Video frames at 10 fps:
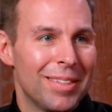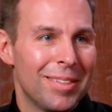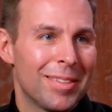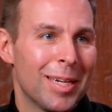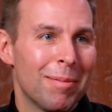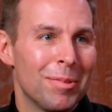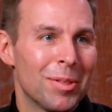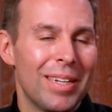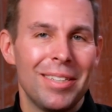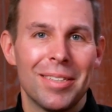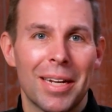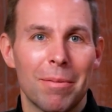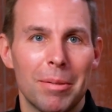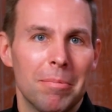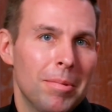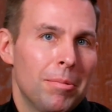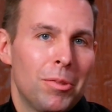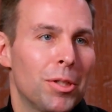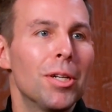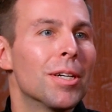this time. So I just kind of like, oh,
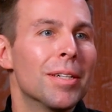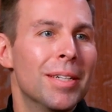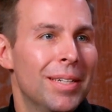sure.